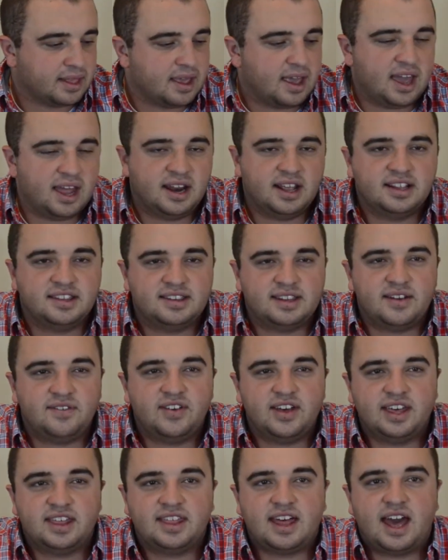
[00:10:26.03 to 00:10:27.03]
And it's stuff
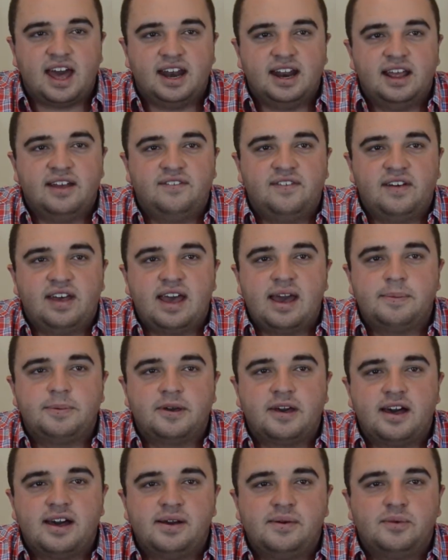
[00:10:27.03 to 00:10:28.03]
like that. If
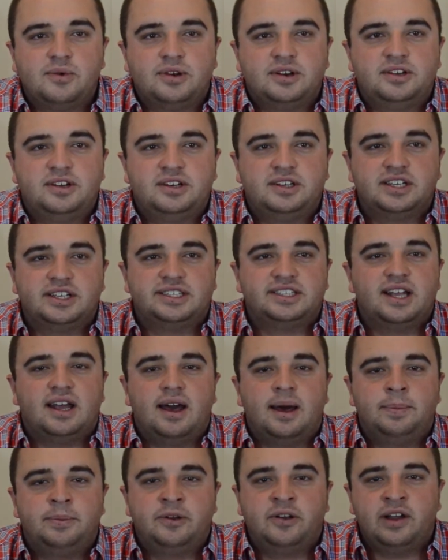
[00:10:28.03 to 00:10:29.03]
Epcot were to just
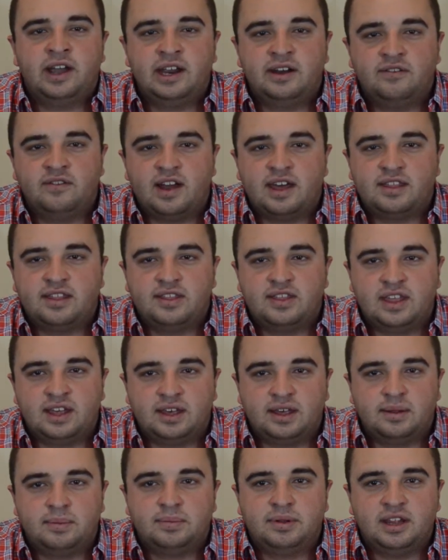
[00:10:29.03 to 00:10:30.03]
upgrade rather
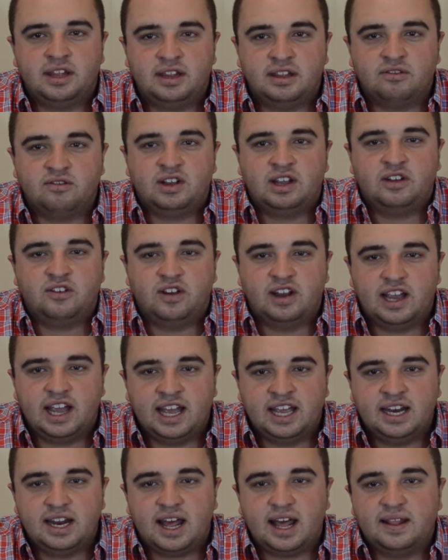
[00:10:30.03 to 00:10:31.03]
than completely
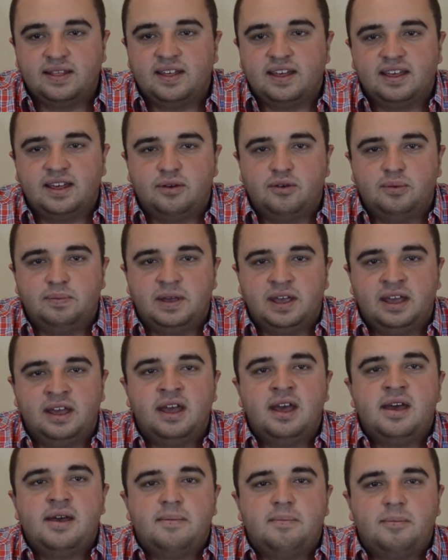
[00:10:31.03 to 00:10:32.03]
recreate, I think it would
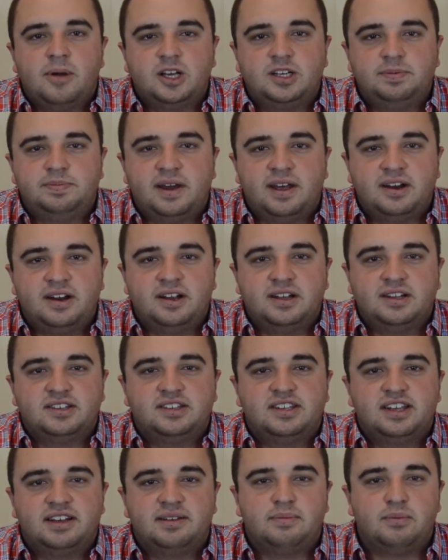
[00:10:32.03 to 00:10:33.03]
be much better and
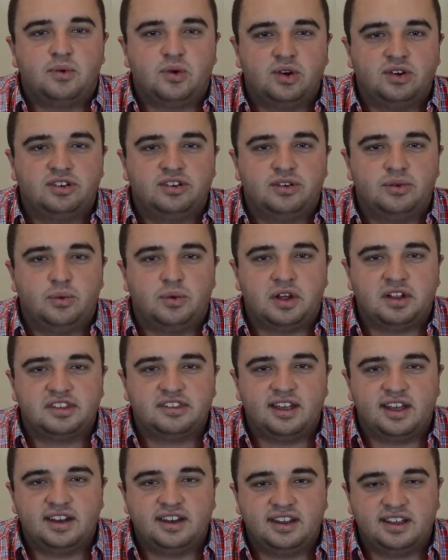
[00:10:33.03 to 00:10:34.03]
stick more to
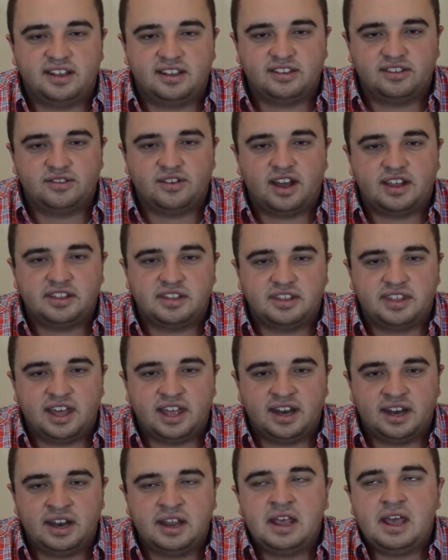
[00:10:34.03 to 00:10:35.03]
Walt's ideals rather
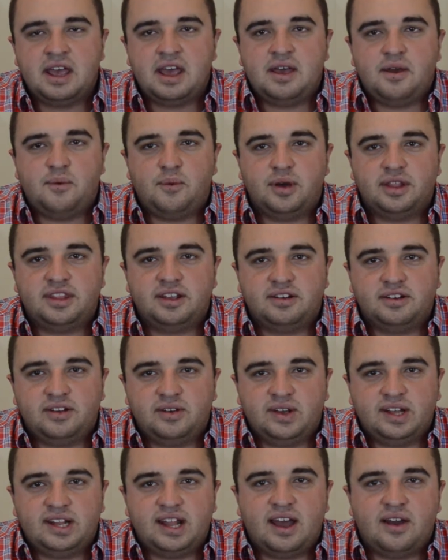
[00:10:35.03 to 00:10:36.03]
than what they're
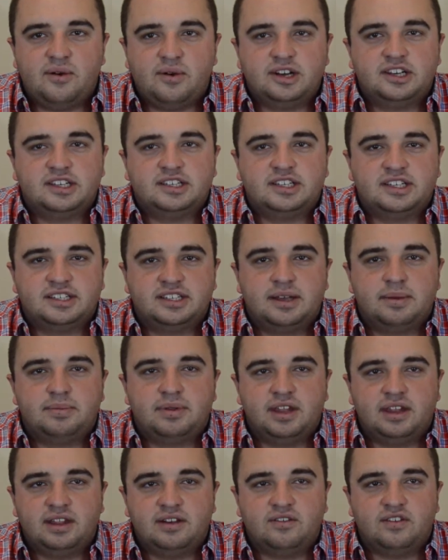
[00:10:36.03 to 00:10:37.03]
doing now, which is just
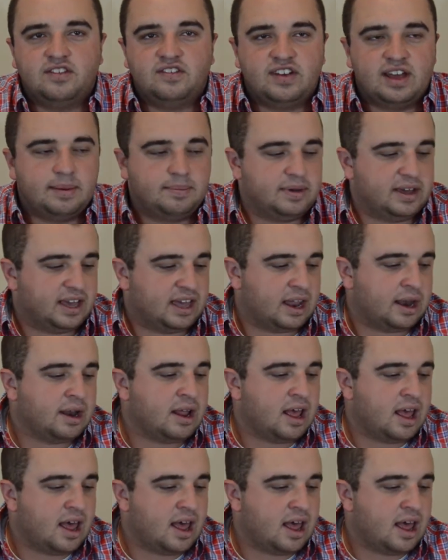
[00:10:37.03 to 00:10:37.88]
completely revamping it.